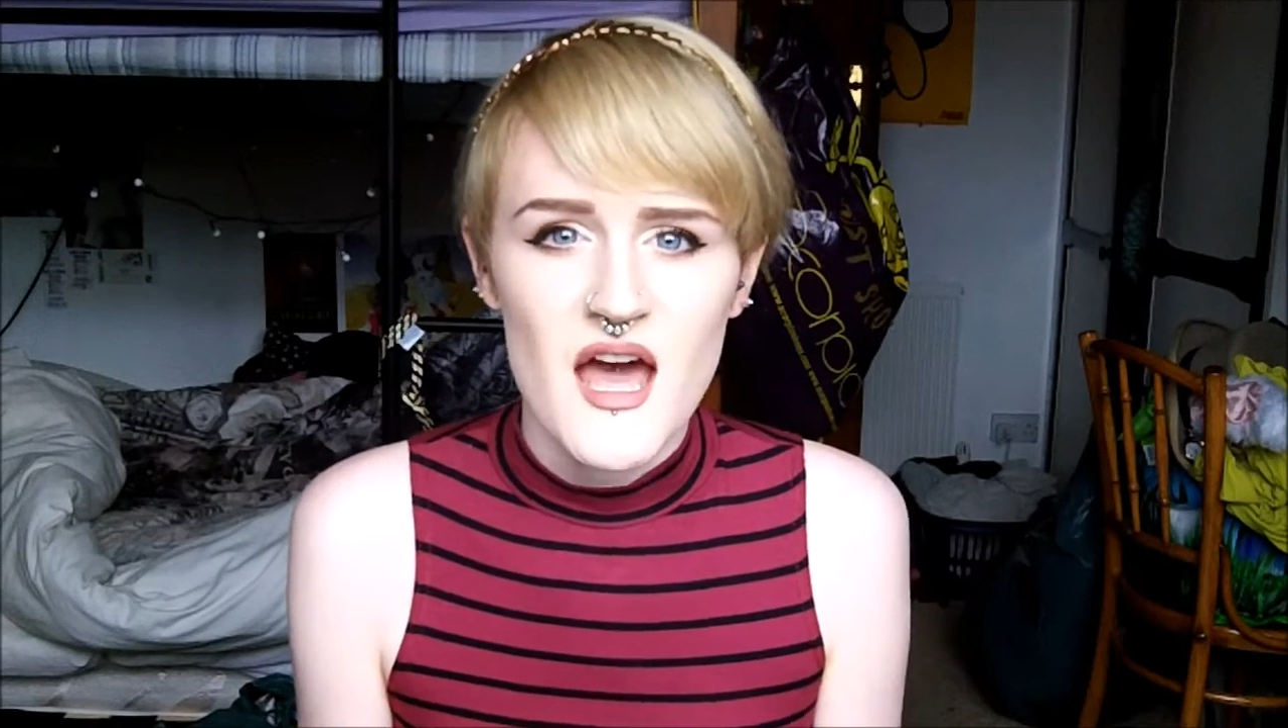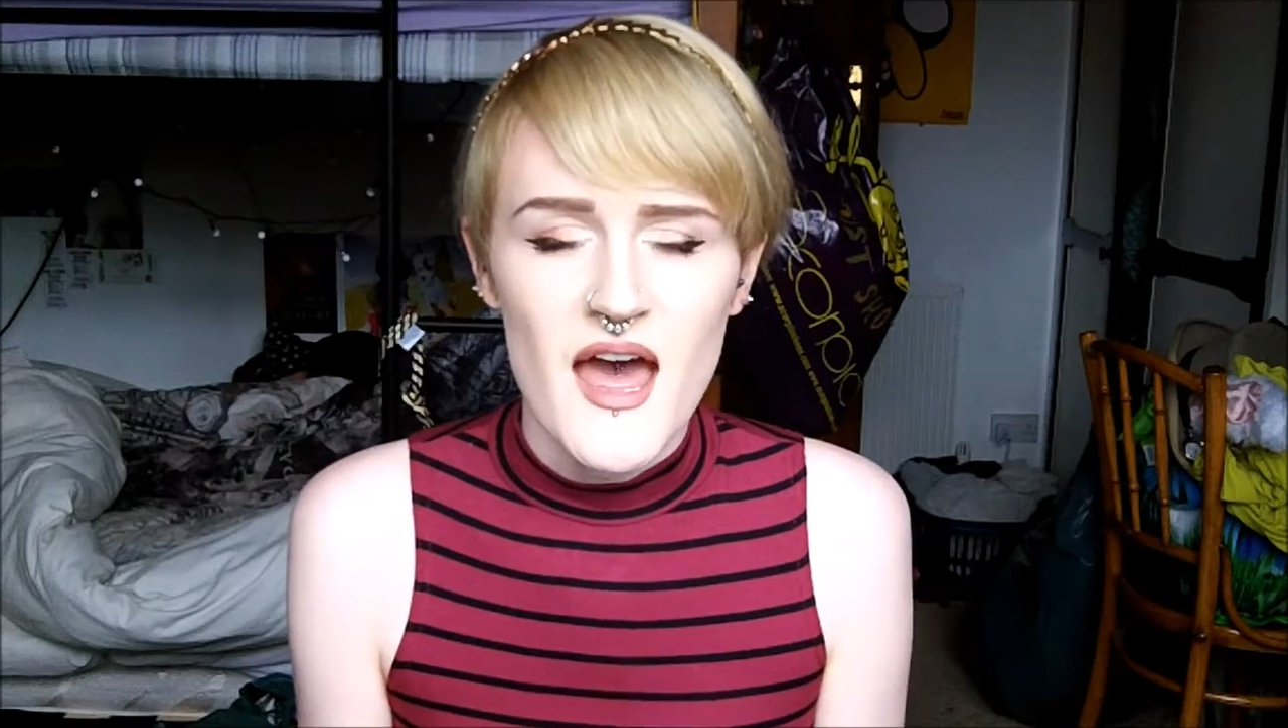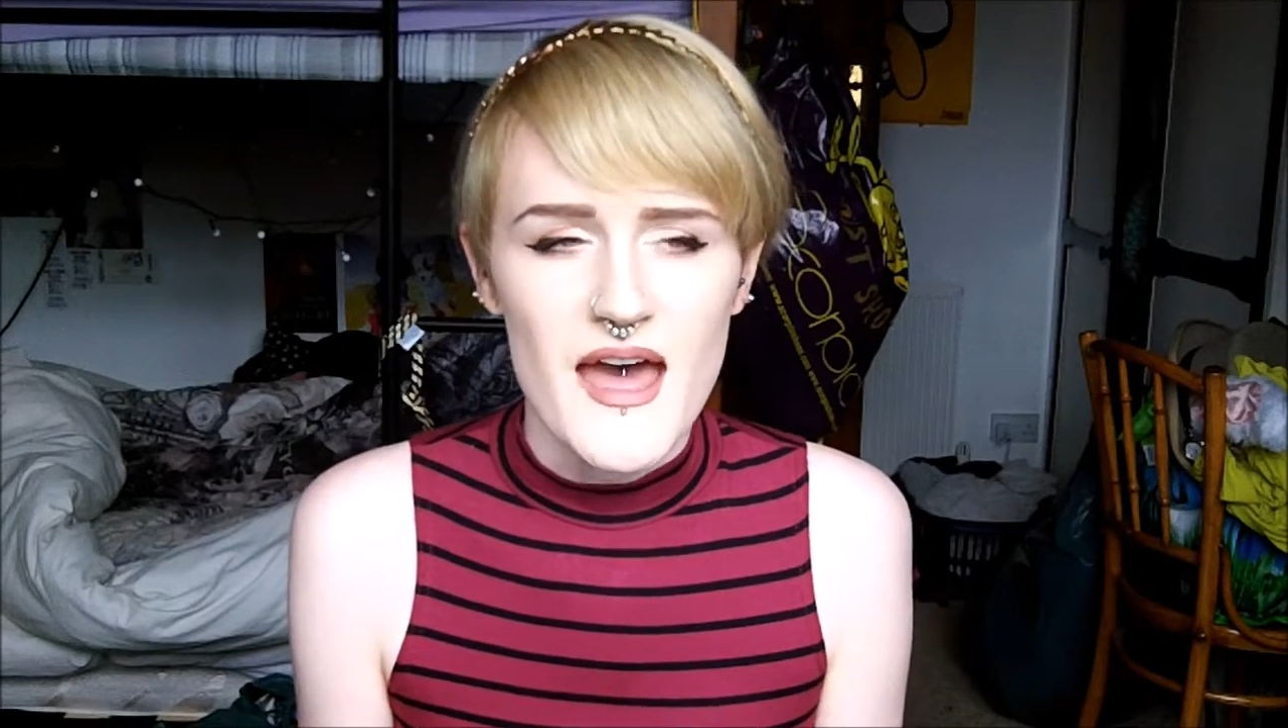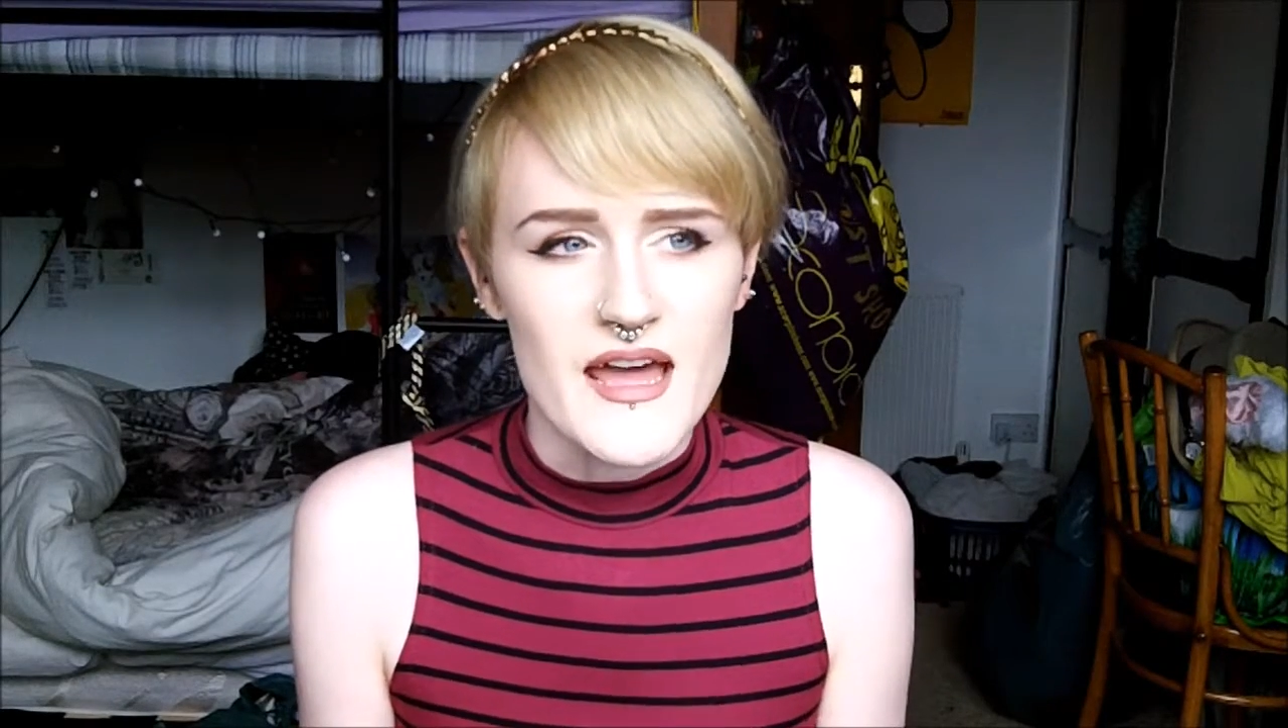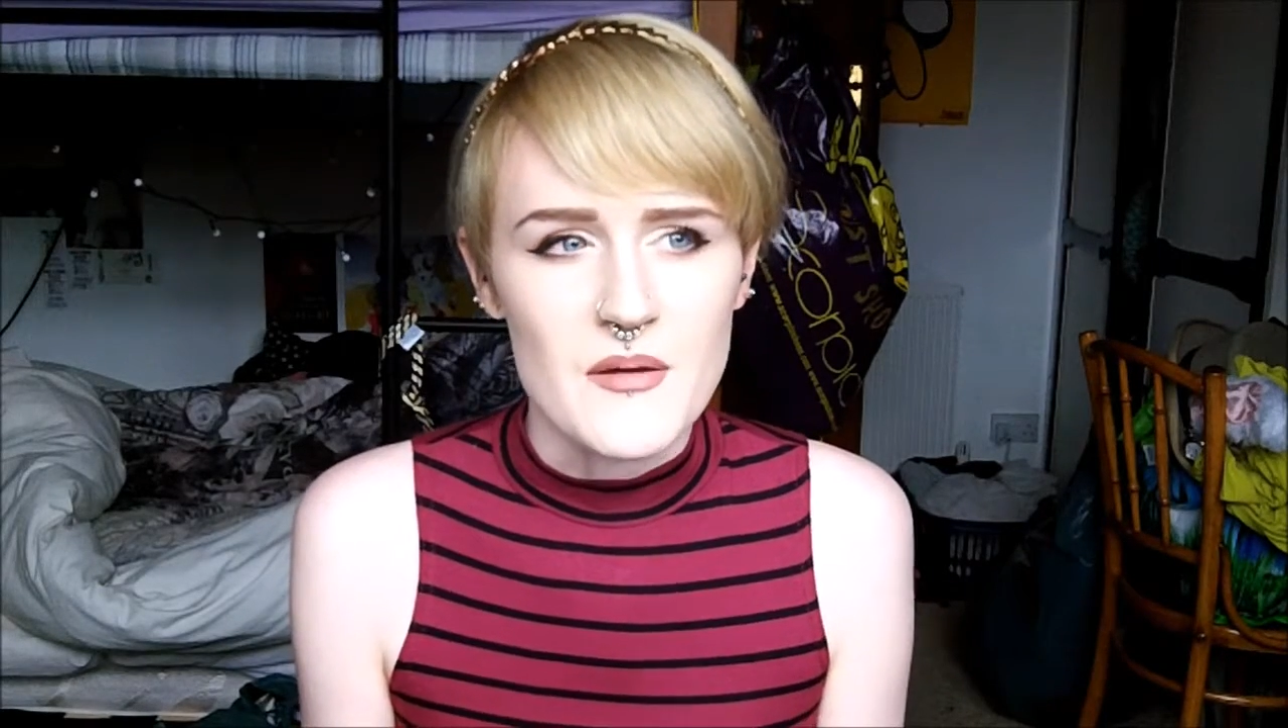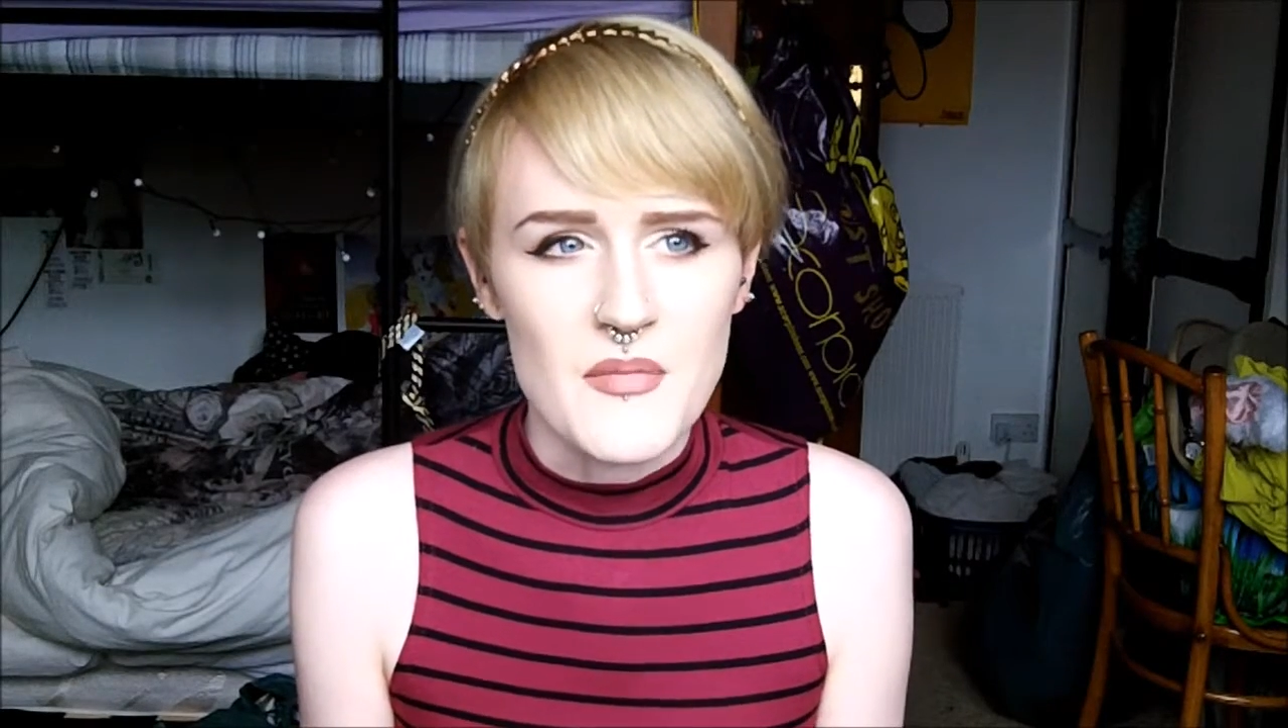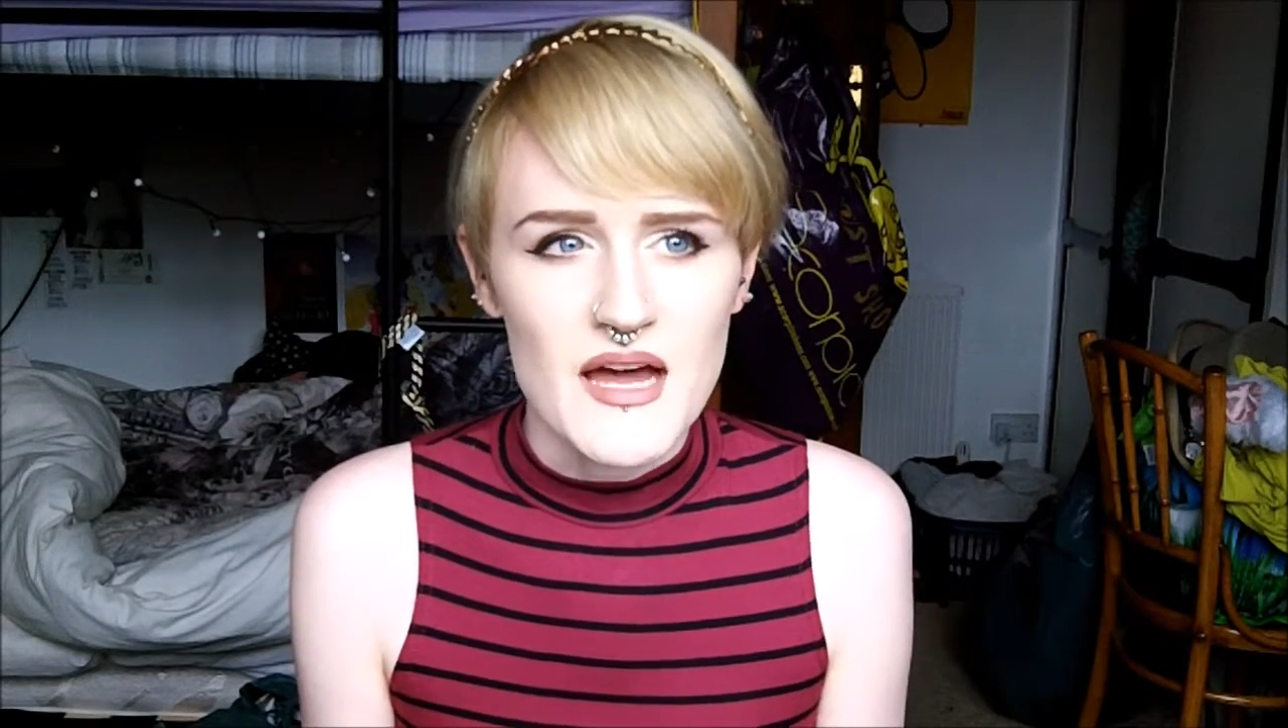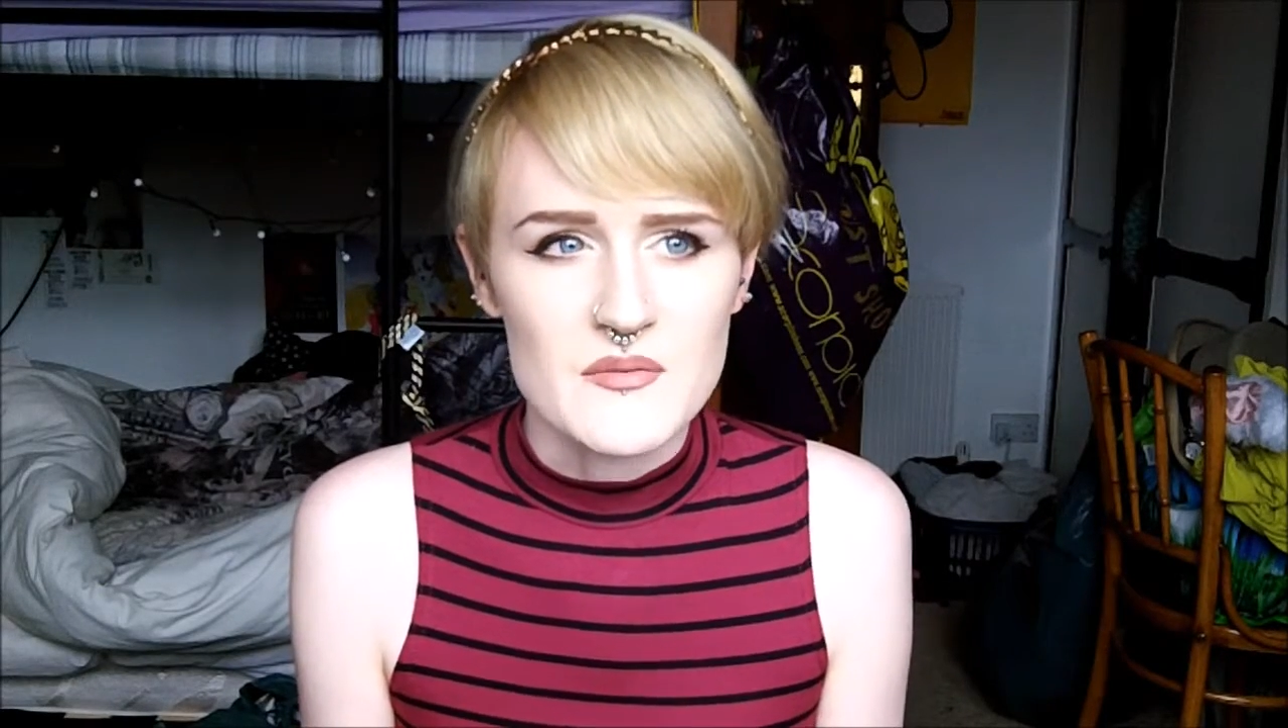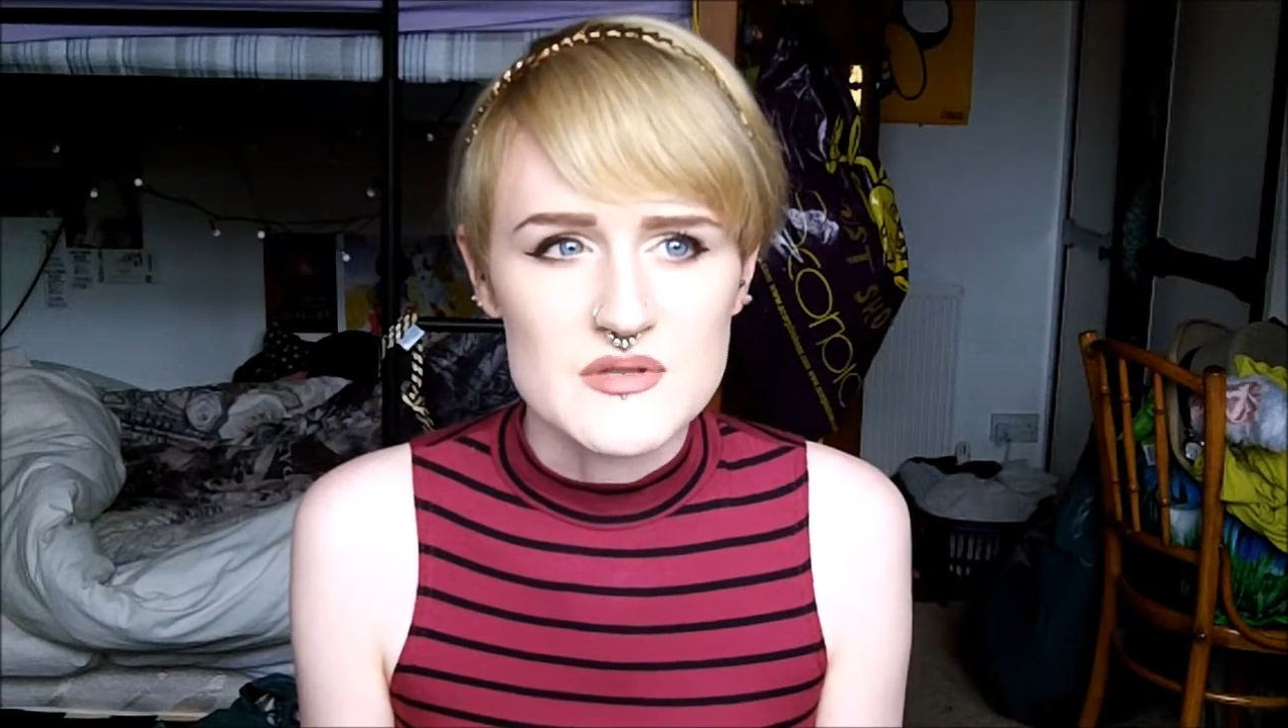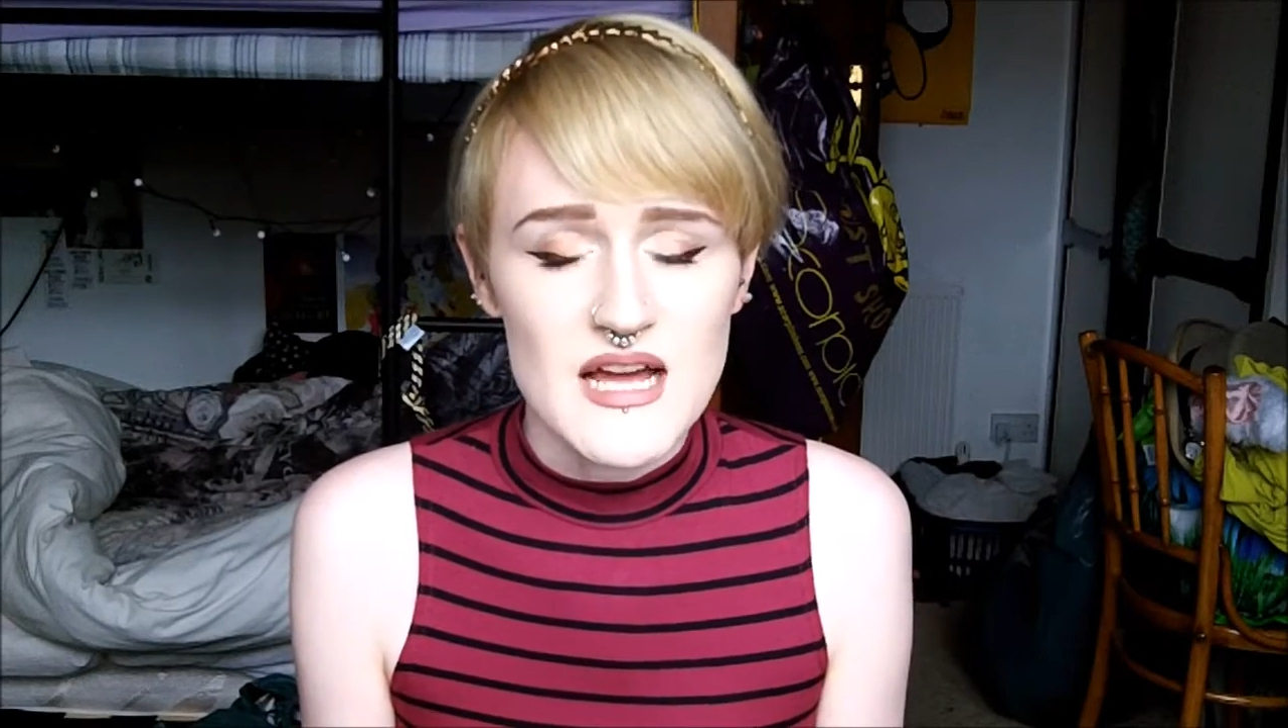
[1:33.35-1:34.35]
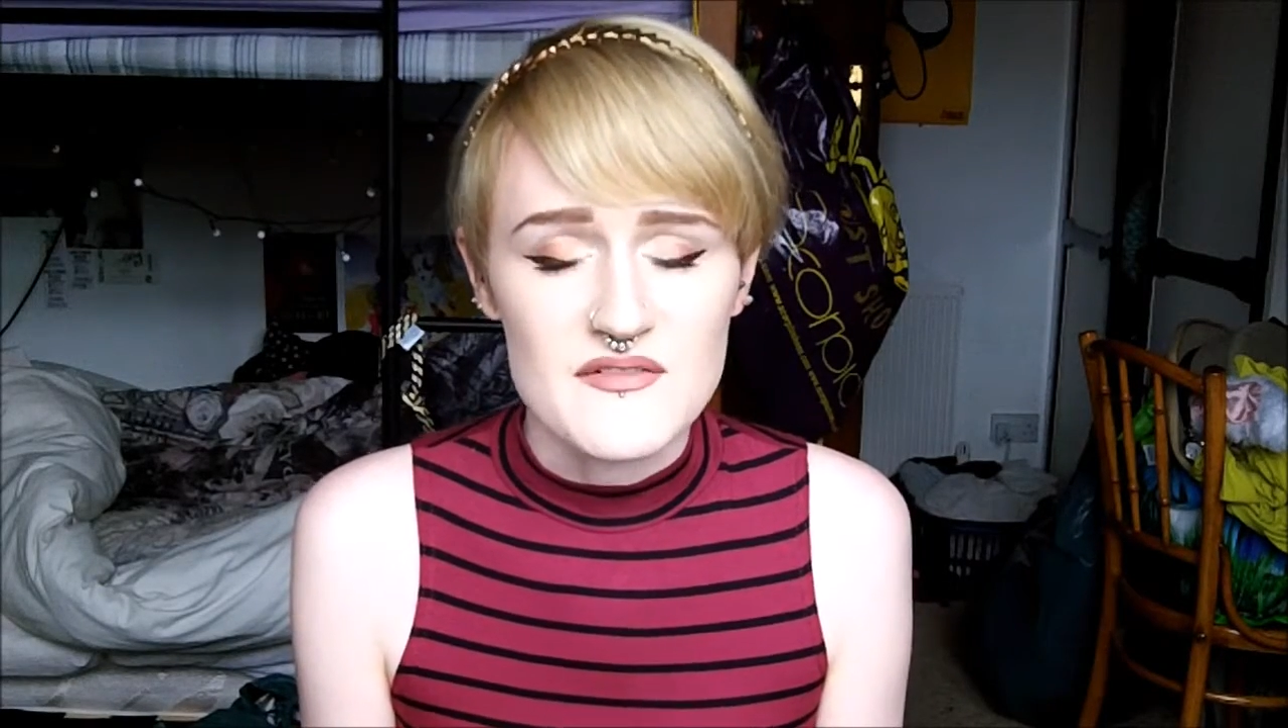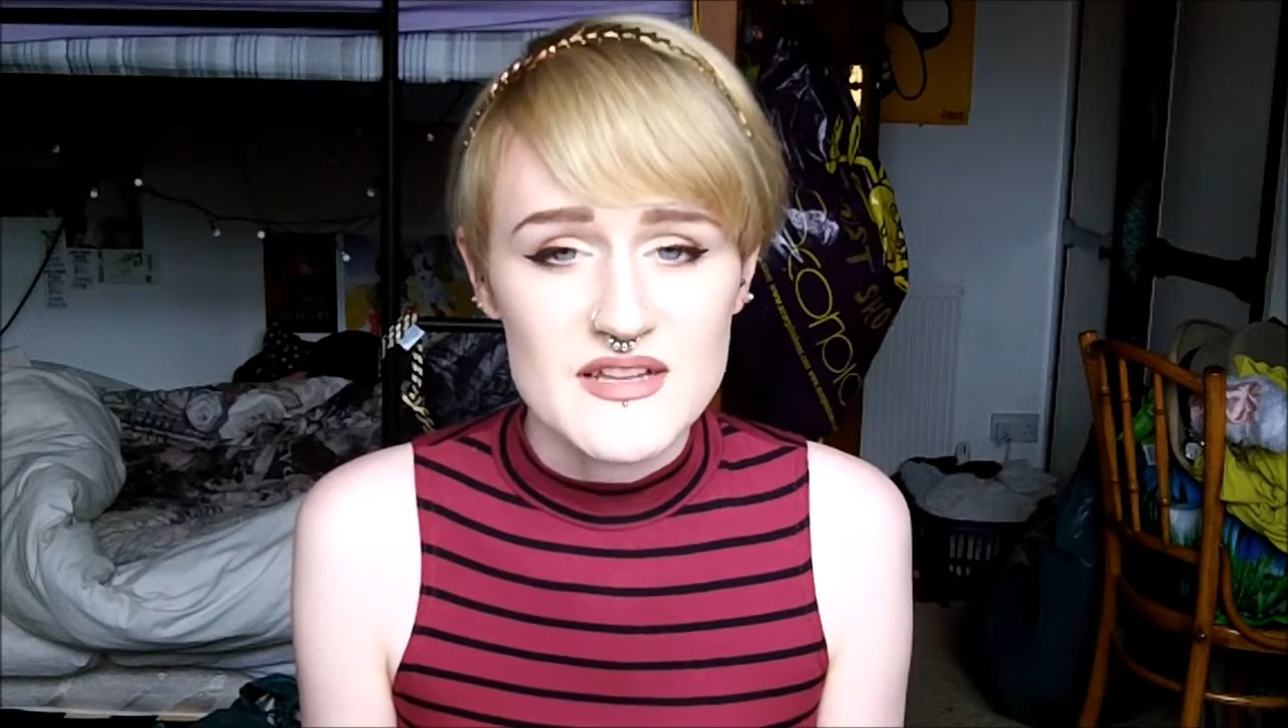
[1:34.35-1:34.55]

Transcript: and would have